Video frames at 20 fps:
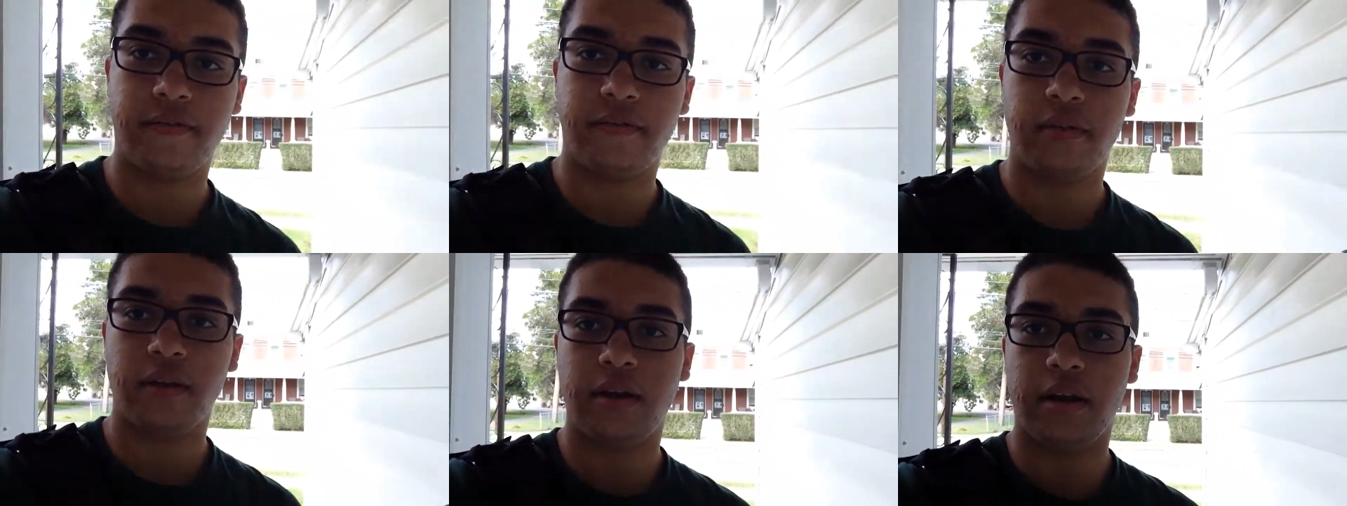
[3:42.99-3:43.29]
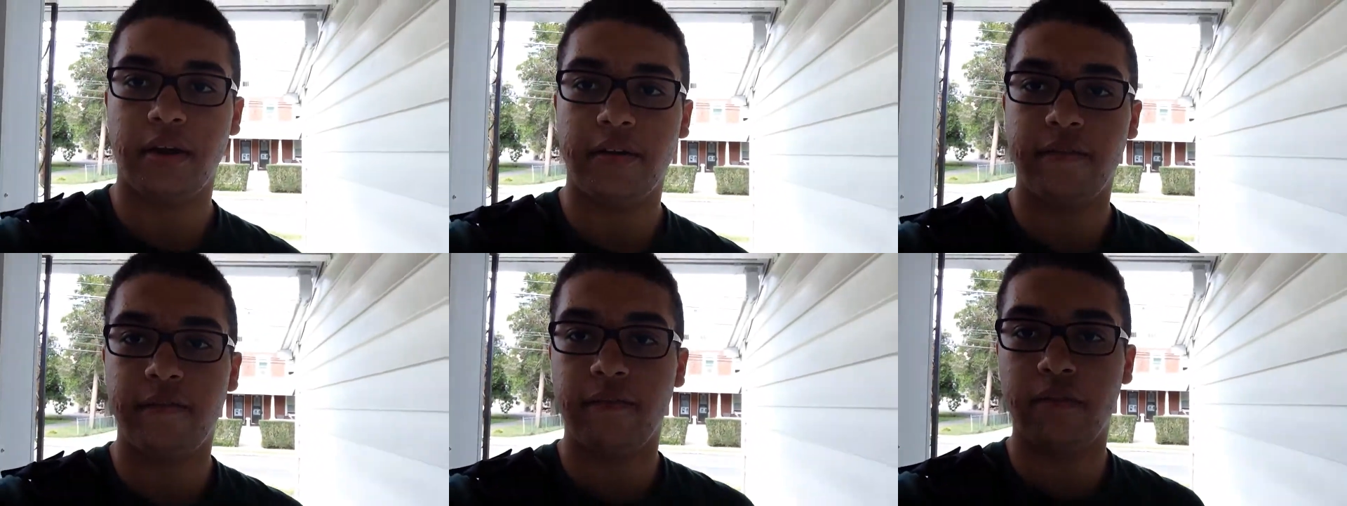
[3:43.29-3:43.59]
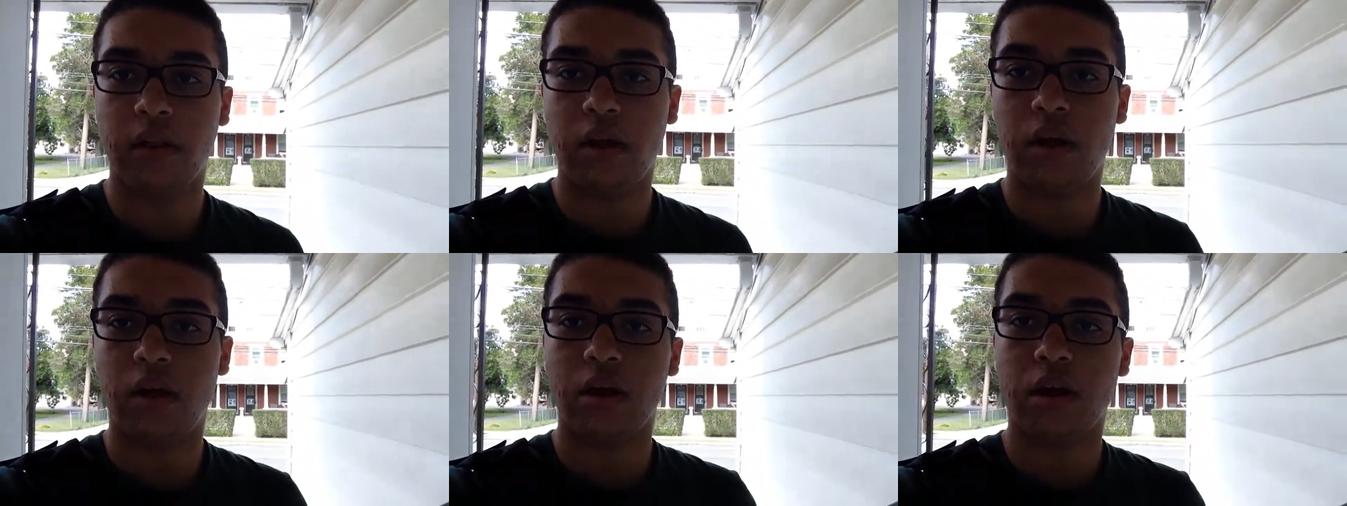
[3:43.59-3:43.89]
for the night
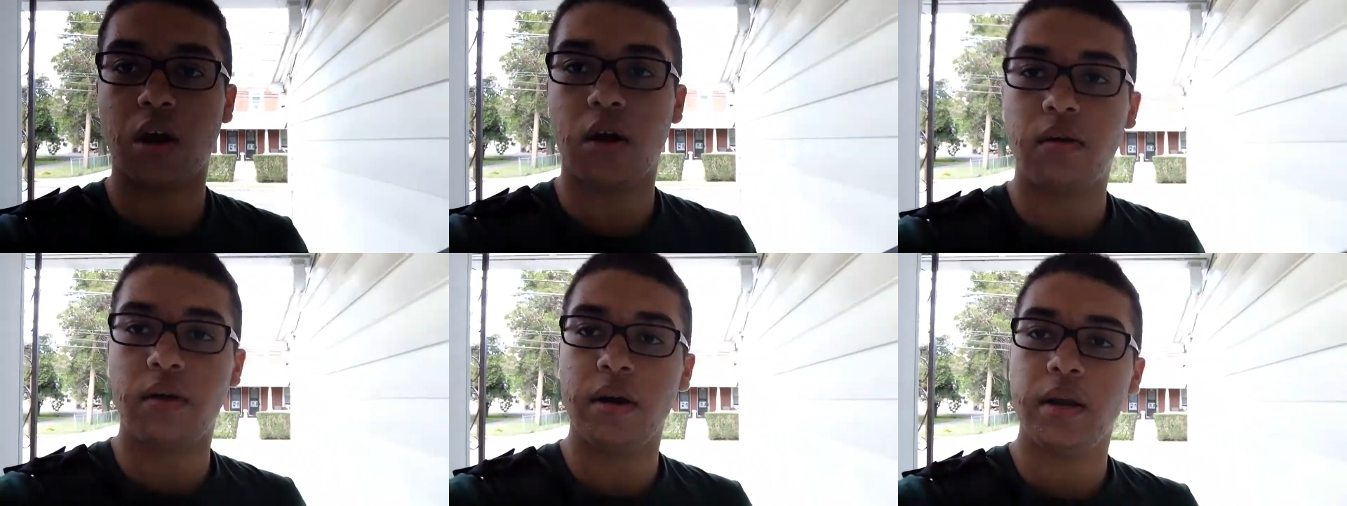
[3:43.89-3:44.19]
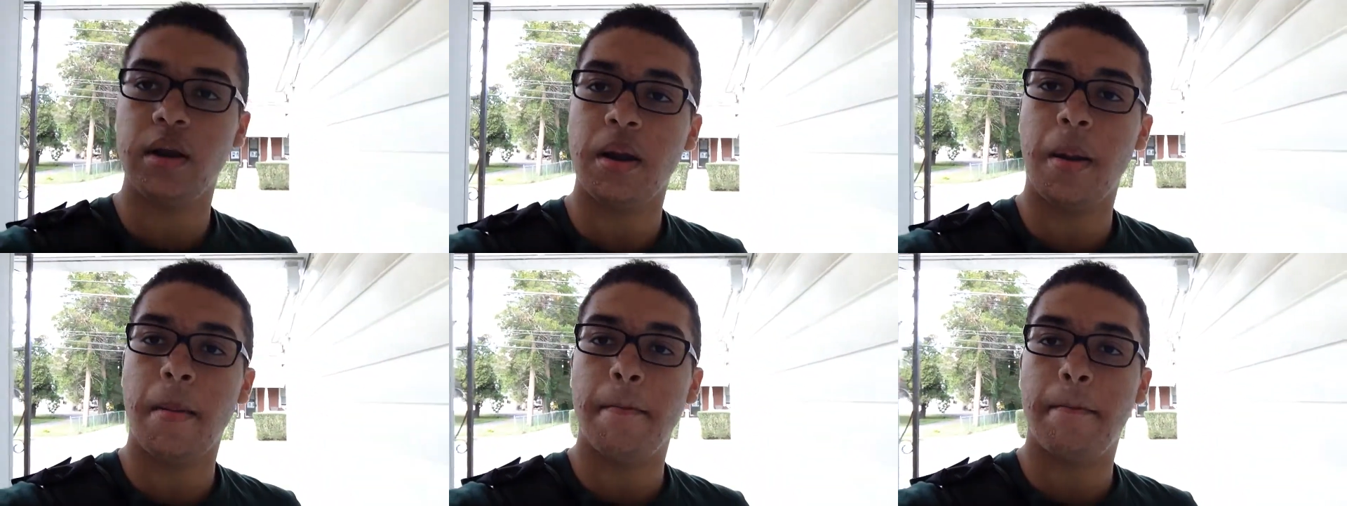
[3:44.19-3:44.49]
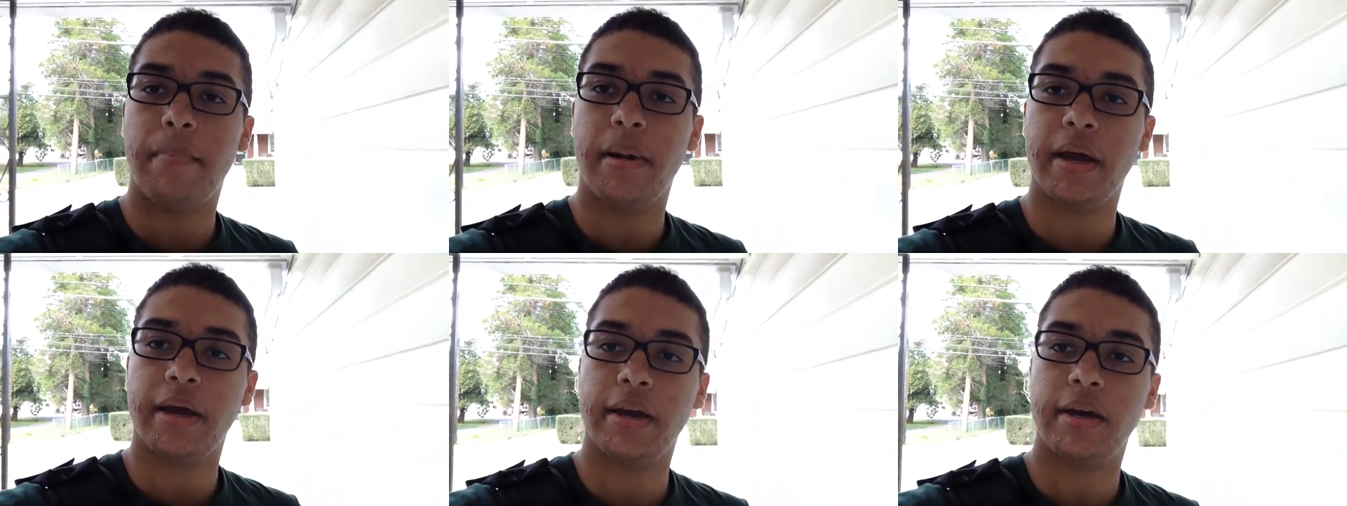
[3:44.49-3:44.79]
vlog. All right,
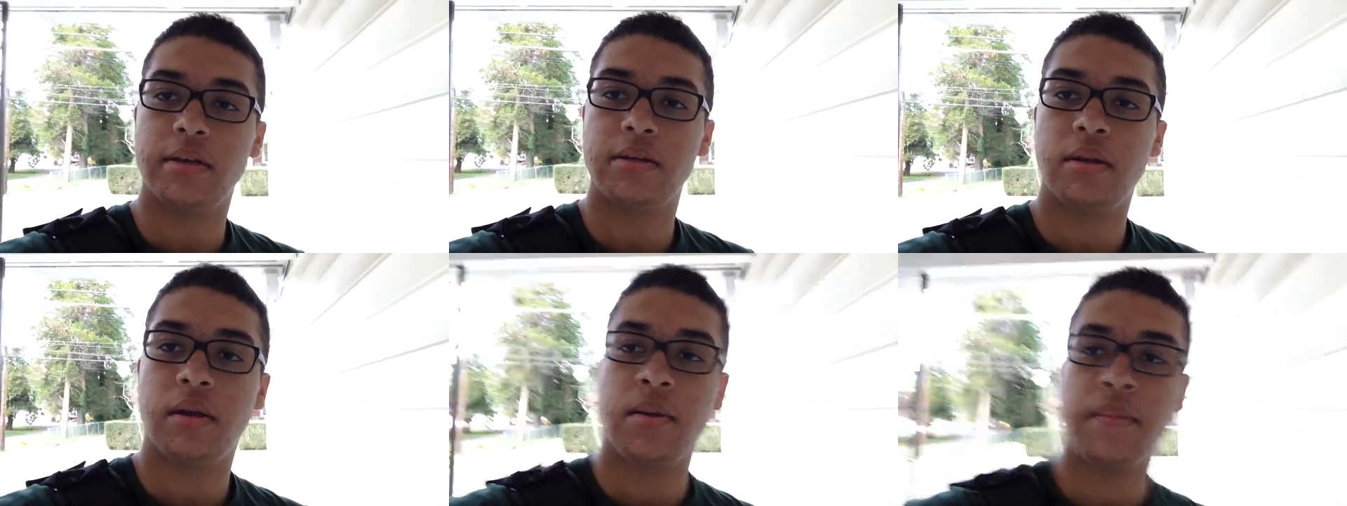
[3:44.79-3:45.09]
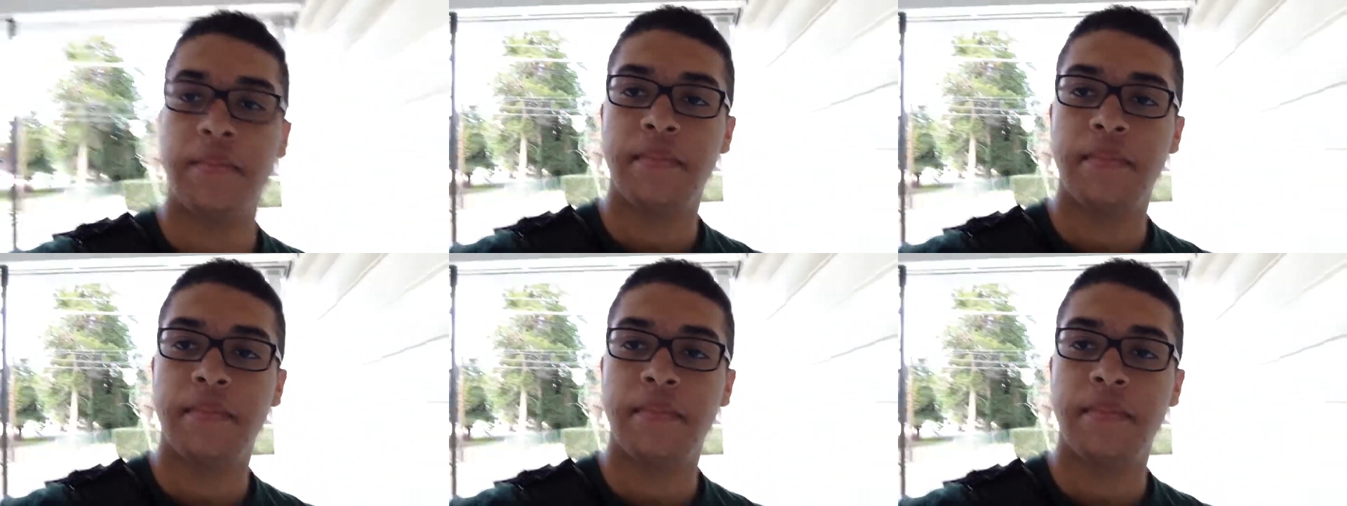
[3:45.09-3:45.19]
bye, guys.